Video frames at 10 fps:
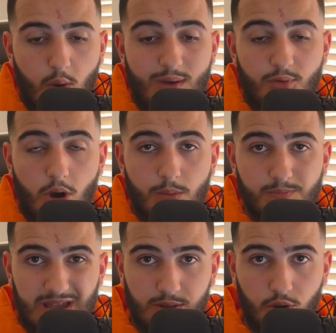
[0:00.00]
However,
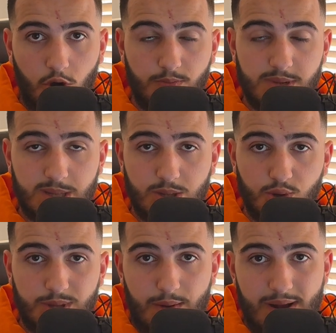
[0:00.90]
on make.com, there's
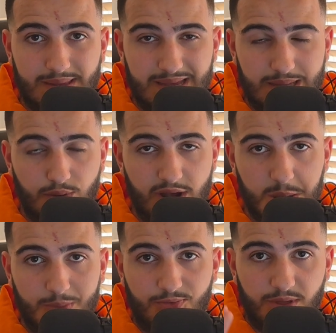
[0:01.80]
no direct
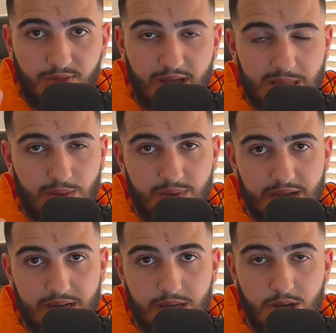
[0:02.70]
integration for the things that we
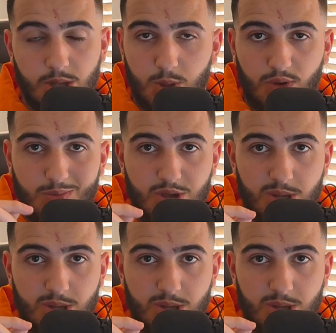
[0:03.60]
need. So I'm going to be